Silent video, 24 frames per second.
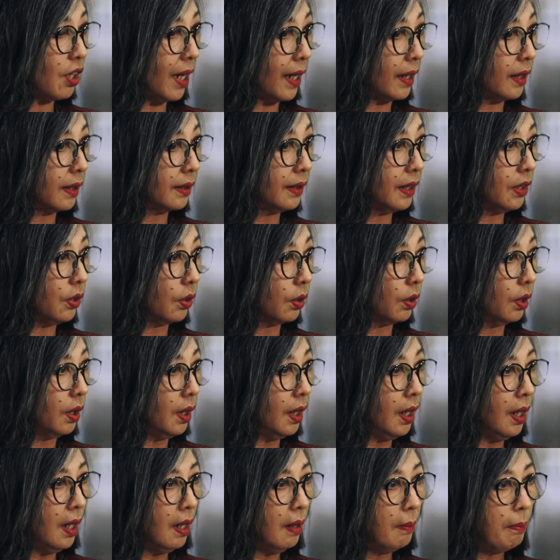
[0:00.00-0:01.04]
channel ninyo,
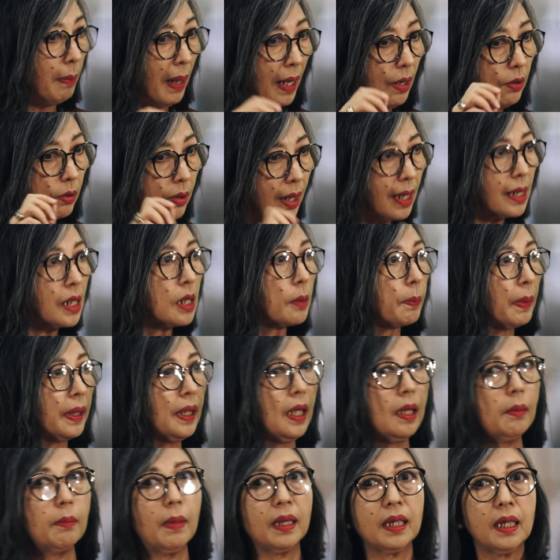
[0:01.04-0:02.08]
may risk pa
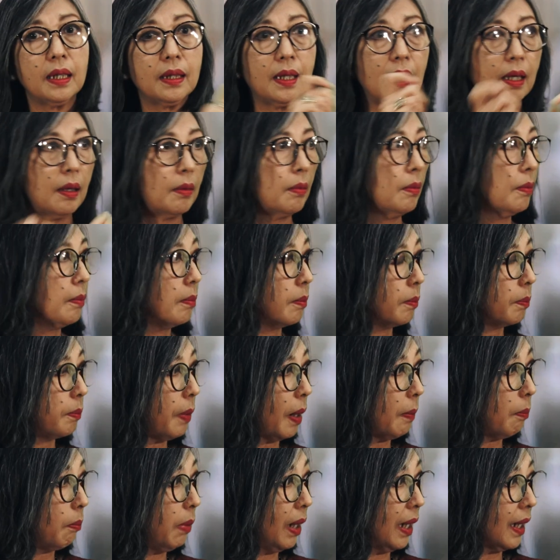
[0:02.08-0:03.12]
ding magiging
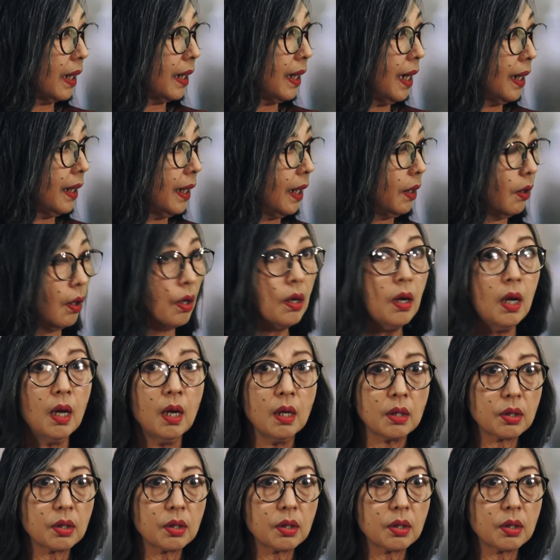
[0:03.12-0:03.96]
public yan eh, no?